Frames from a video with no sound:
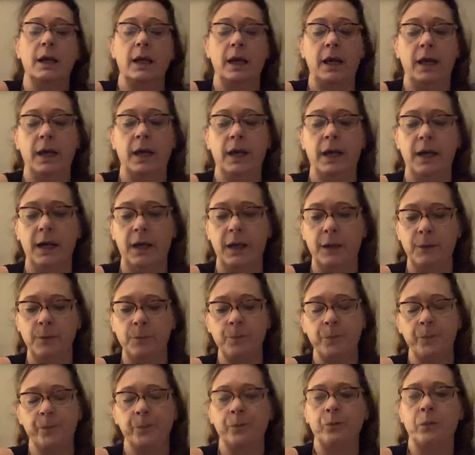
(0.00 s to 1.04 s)
and
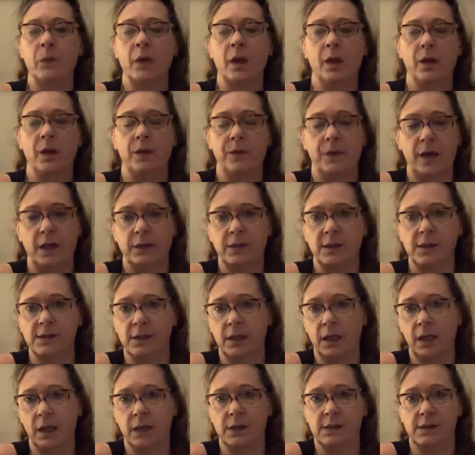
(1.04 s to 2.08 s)
that
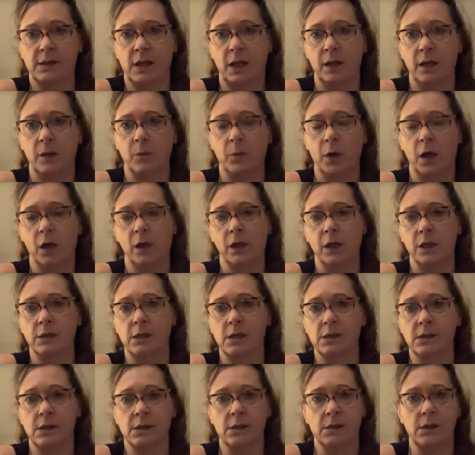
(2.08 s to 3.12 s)
doesn't get us anywhere, and it
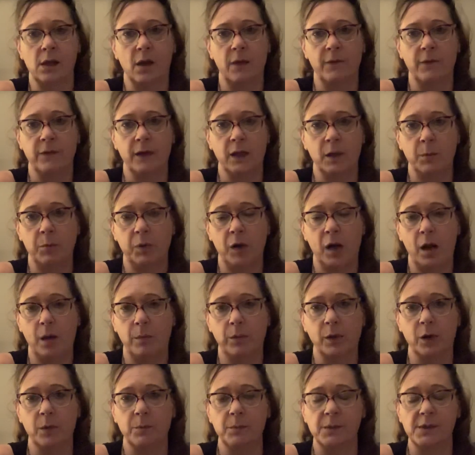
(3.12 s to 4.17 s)
doesn't solve any
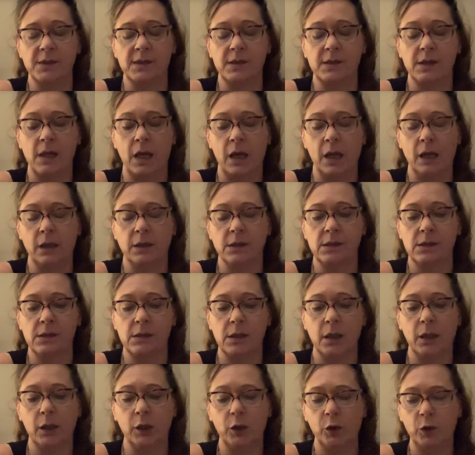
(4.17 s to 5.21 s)
problems. And
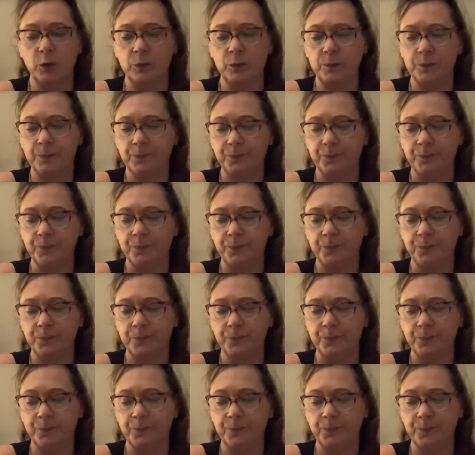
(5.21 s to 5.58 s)
so